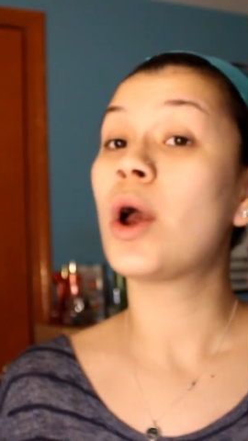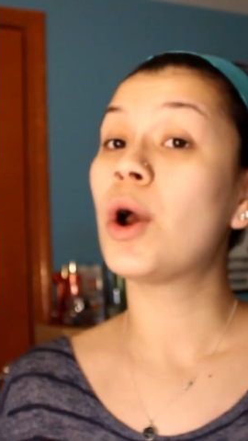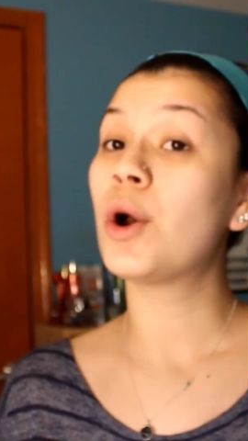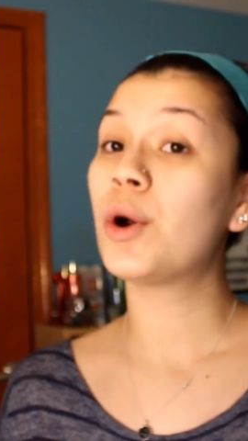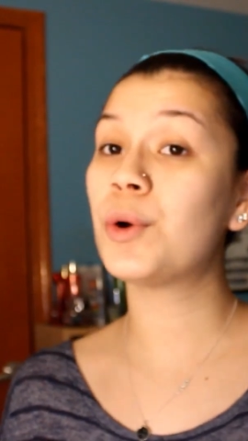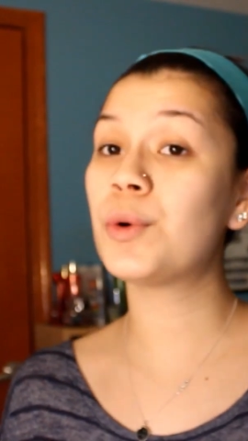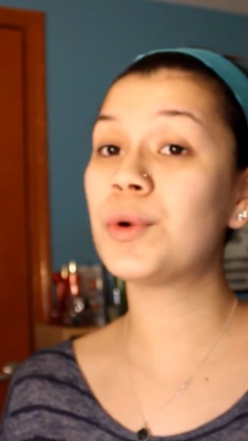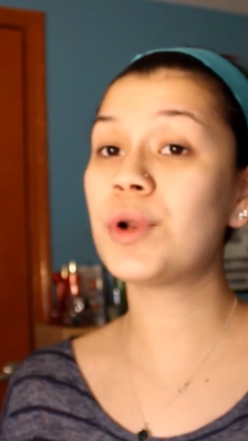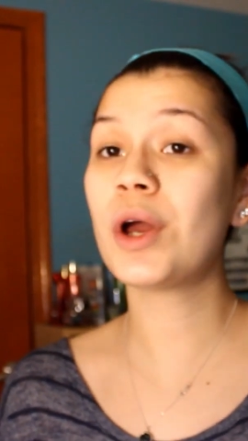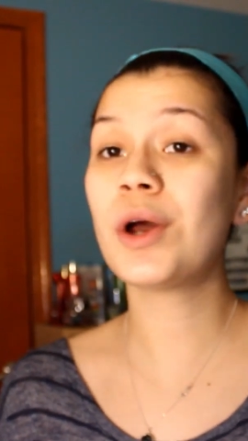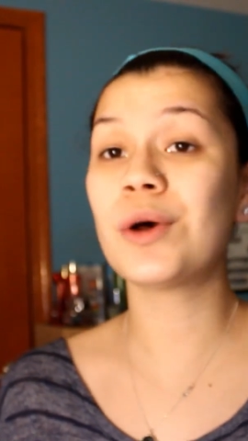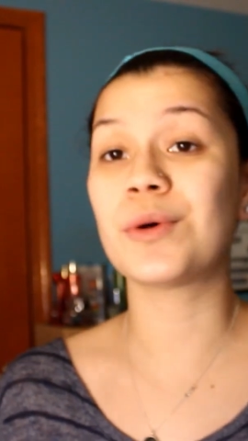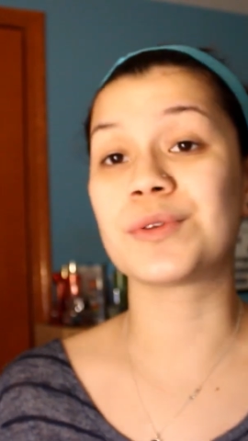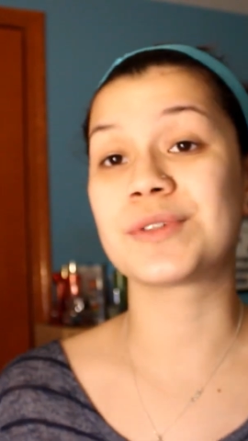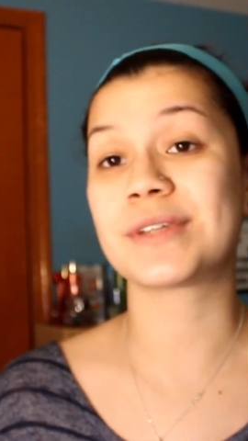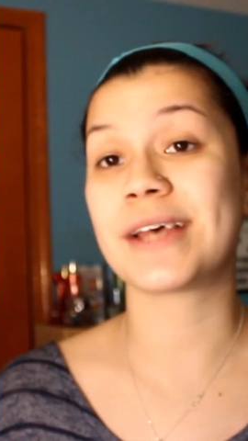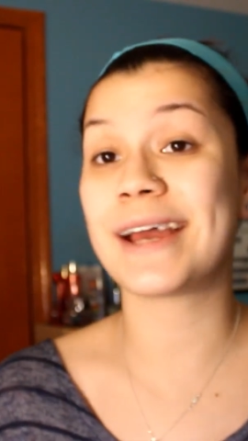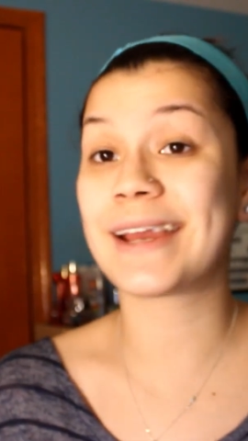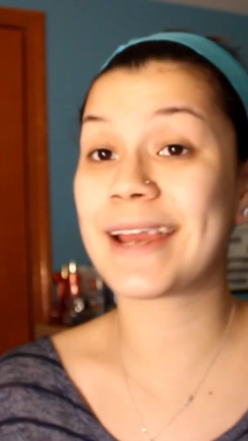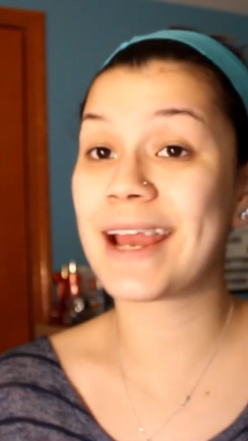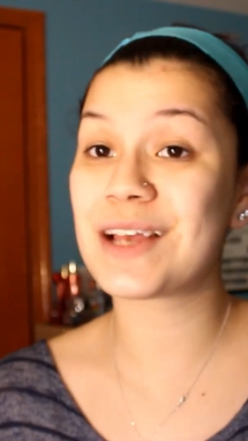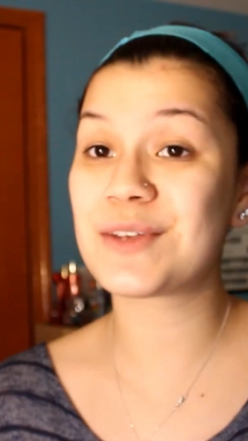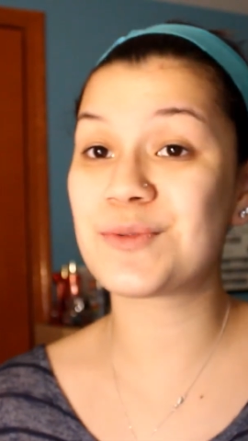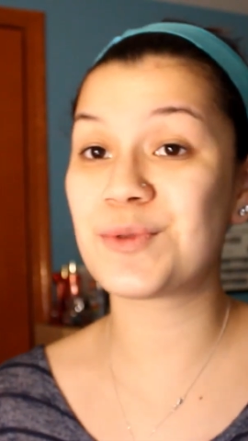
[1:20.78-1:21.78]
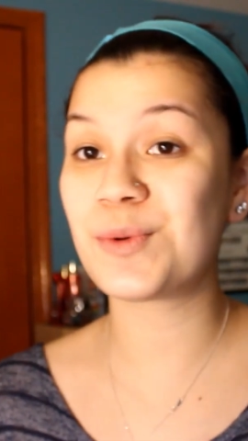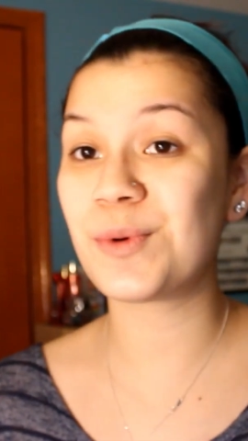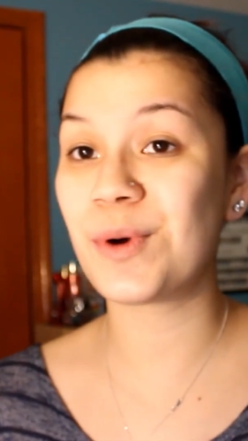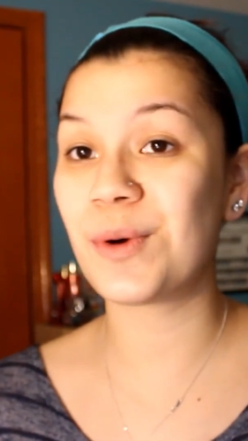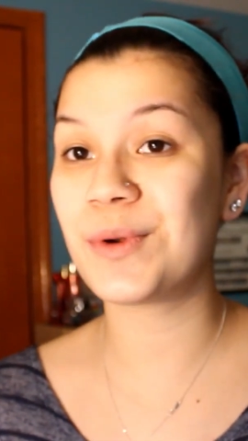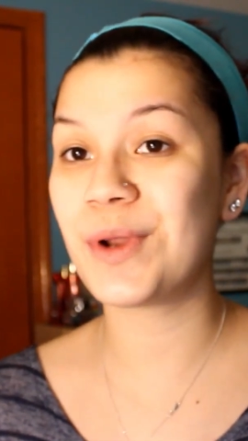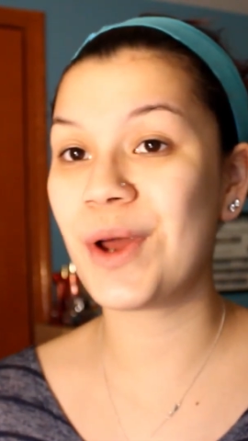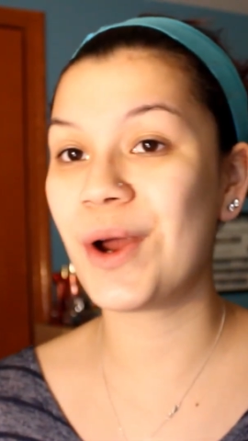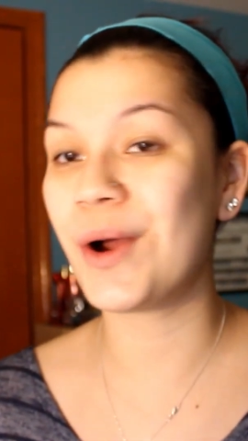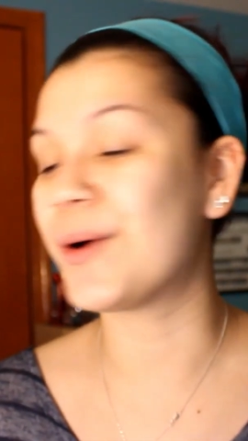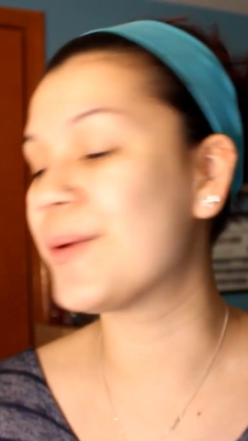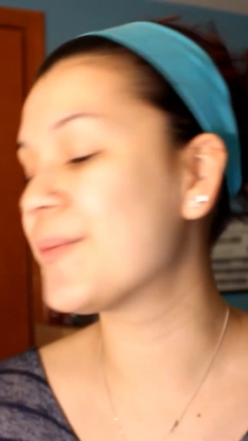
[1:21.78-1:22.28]
Who knows? I guess we
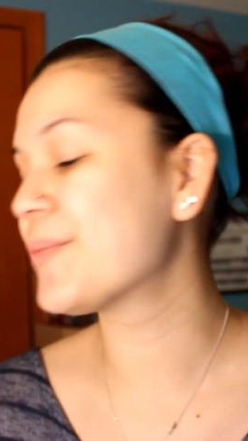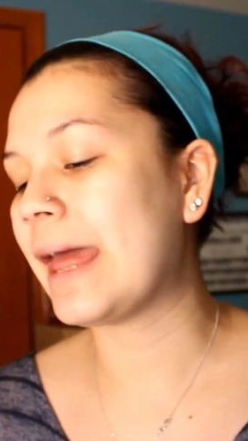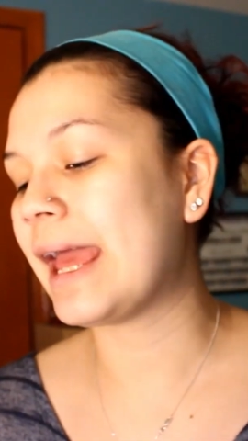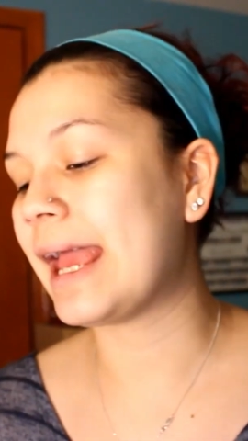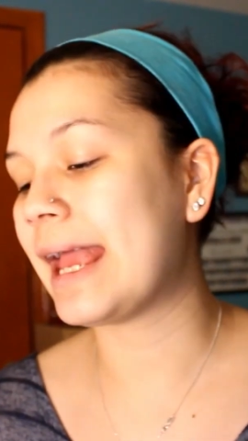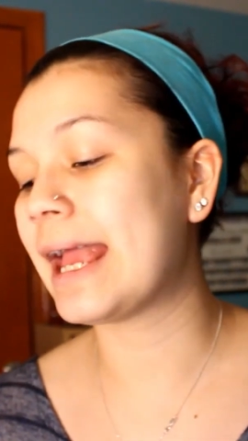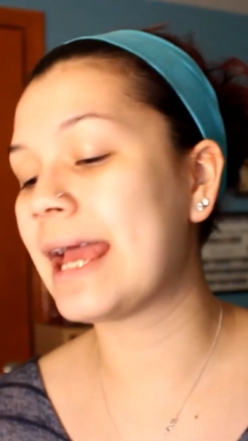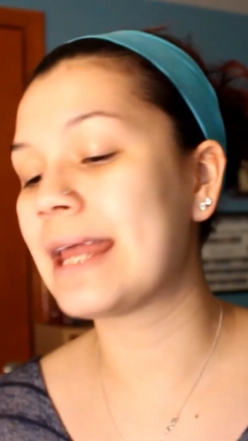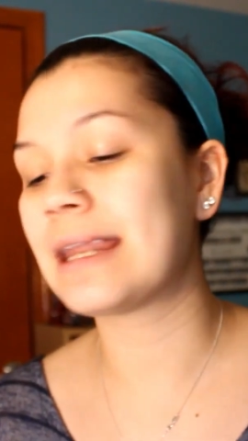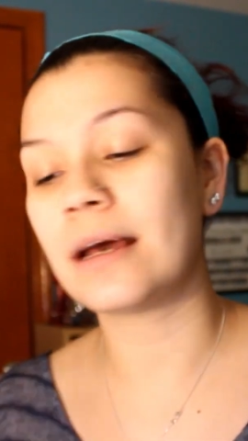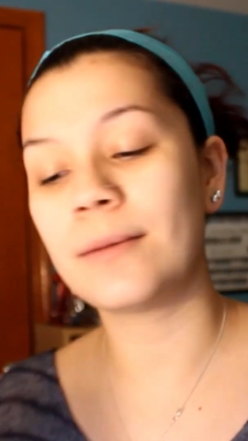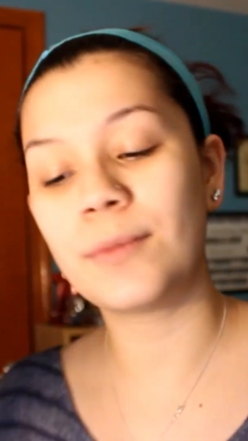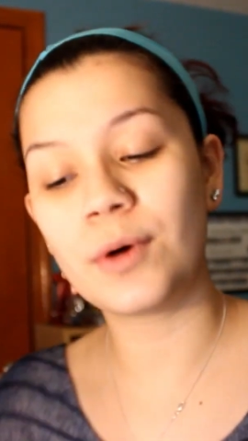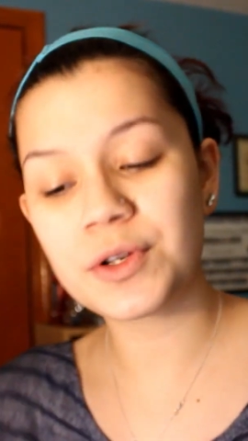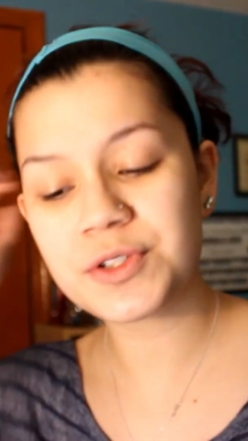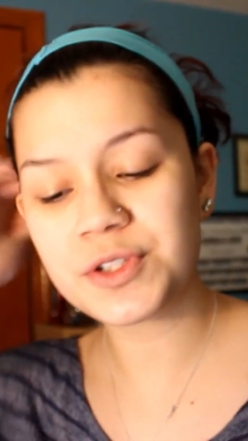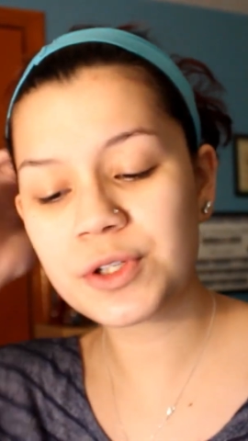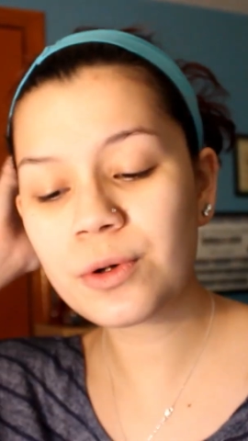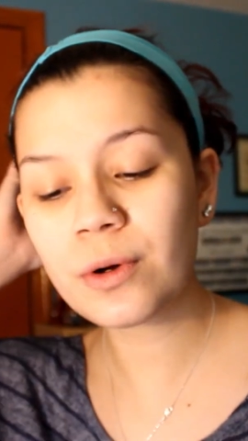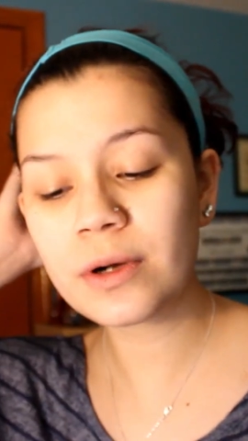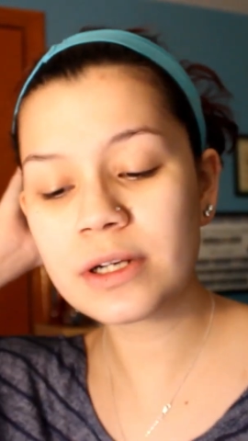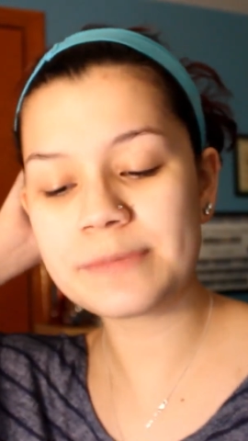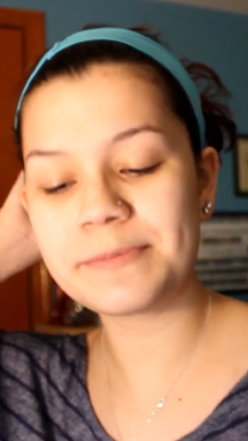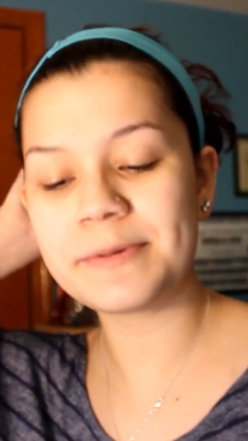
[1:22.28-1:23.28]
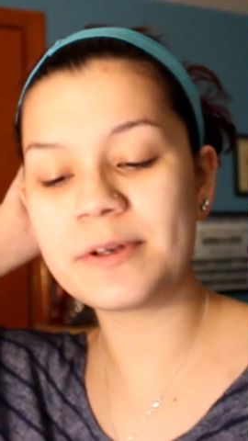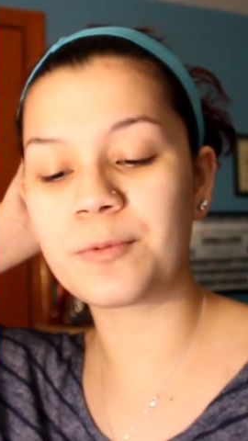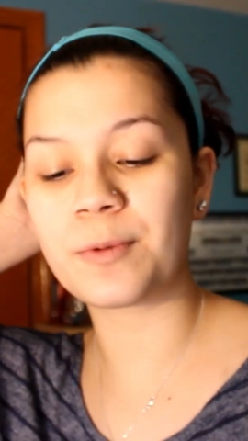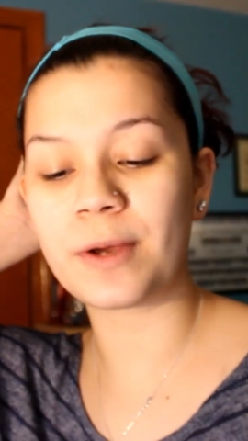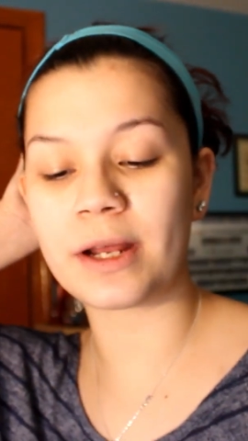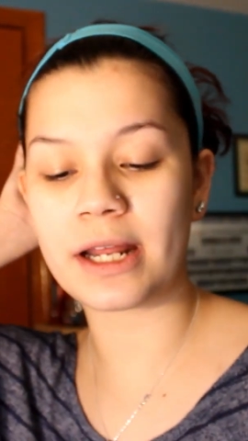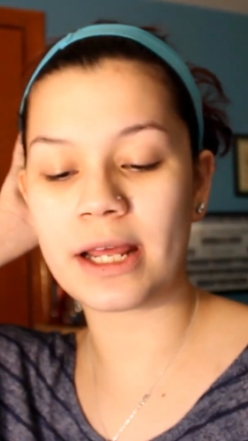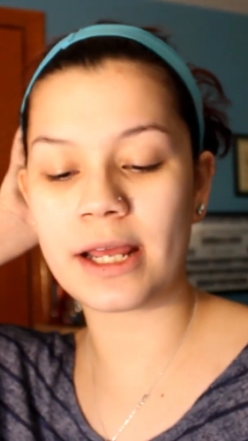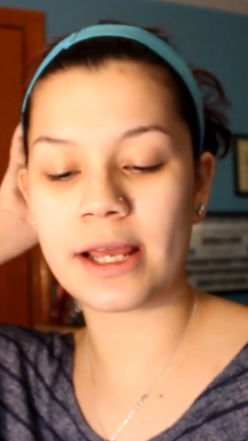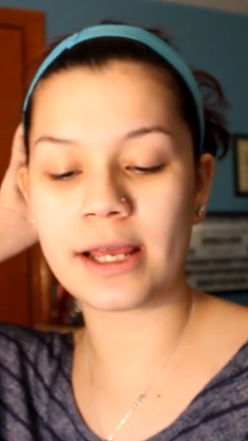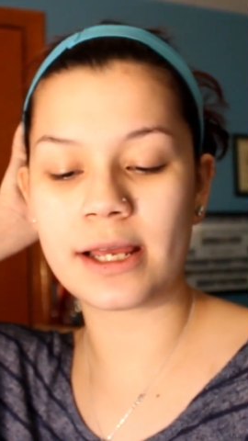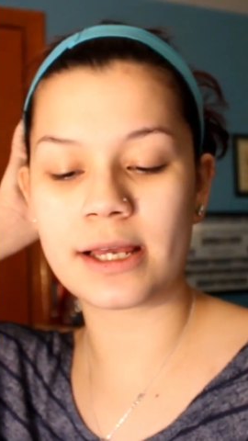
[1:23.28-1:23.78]
won't know. And I'm also going to be
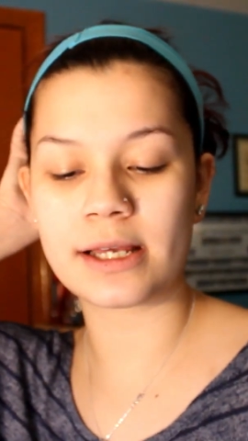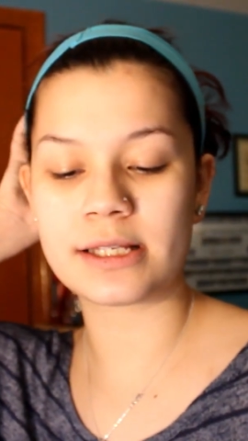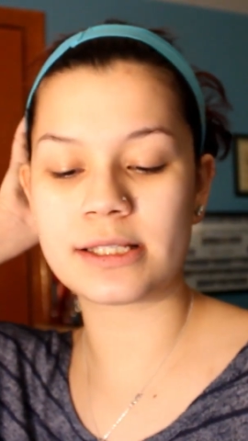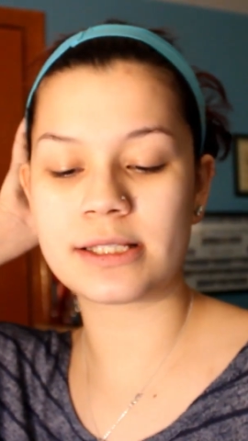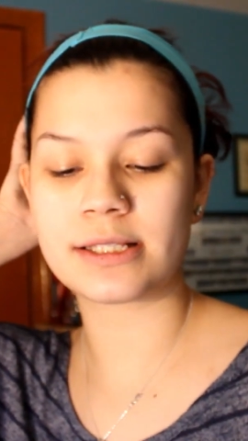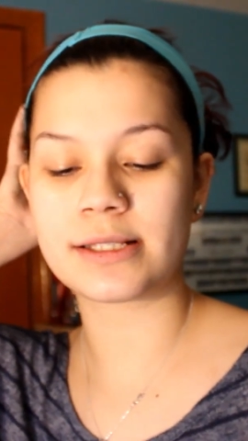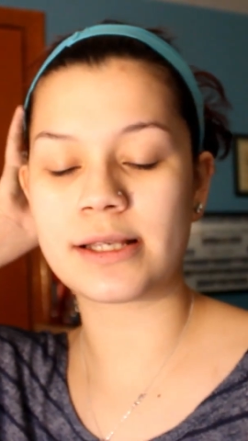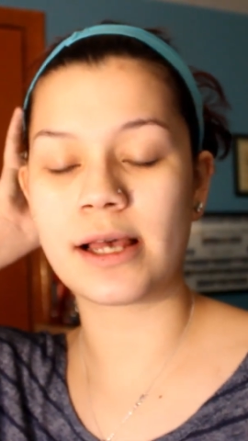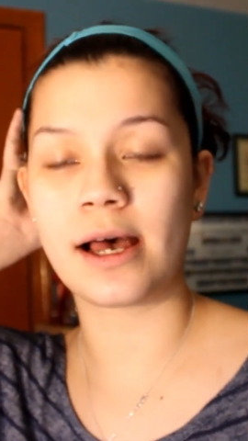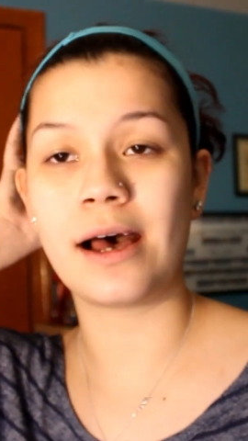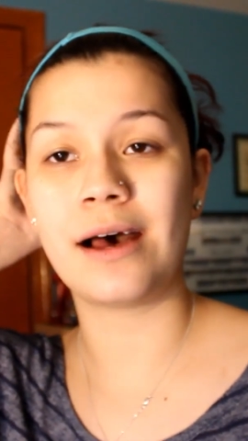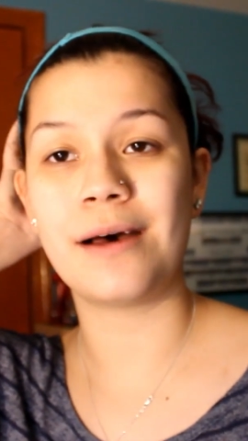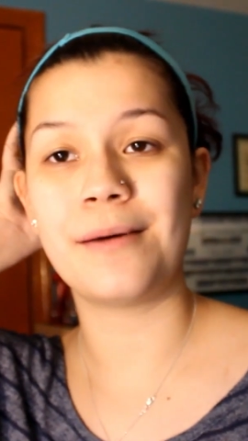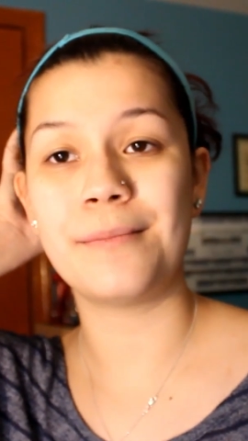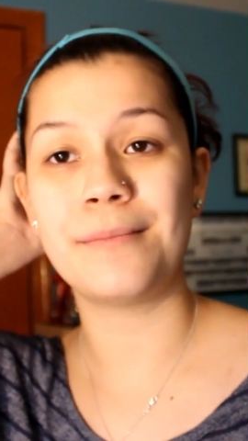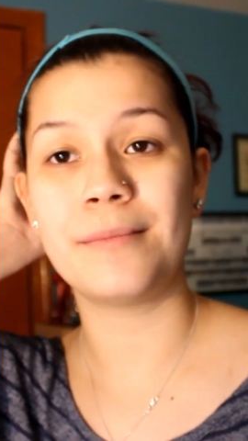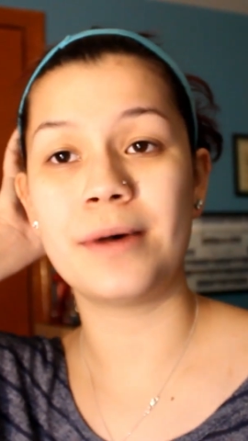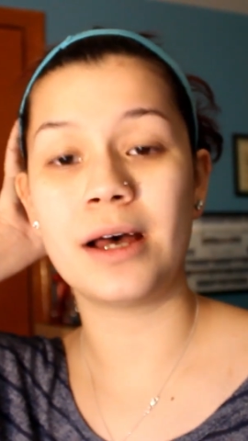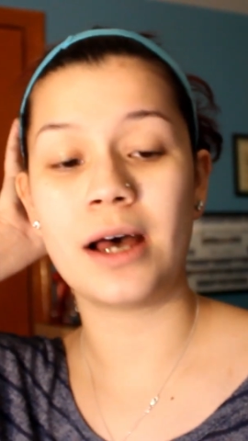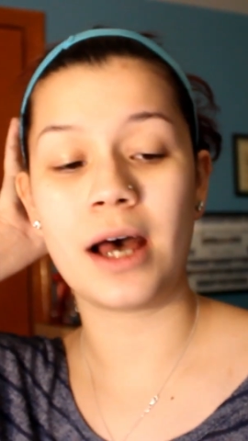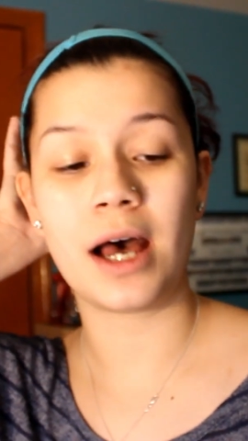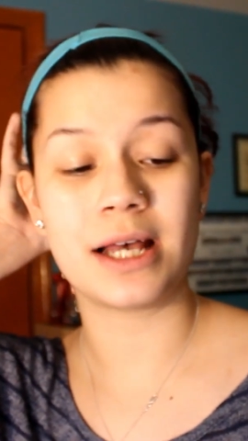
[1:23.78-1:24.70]
reading some